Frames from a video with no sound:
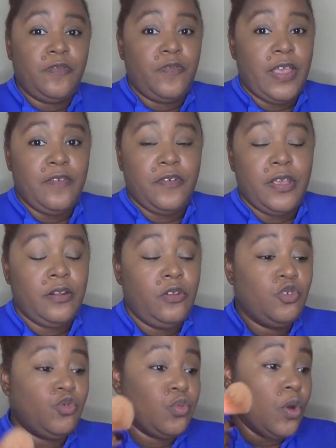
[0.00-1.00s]

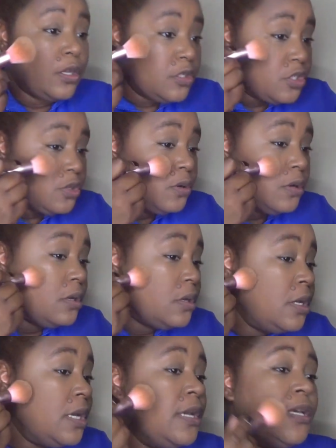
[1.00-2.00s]
favorite
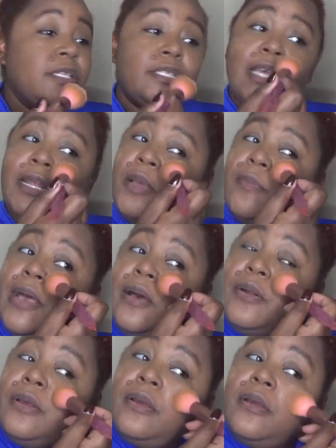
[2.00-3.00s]
drugstore setting
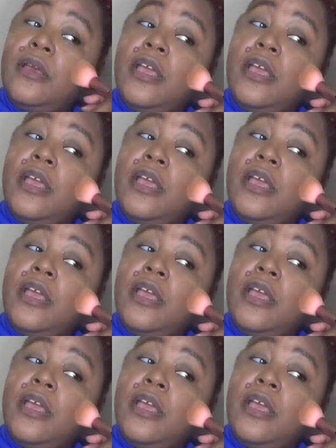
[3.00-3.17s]
powder.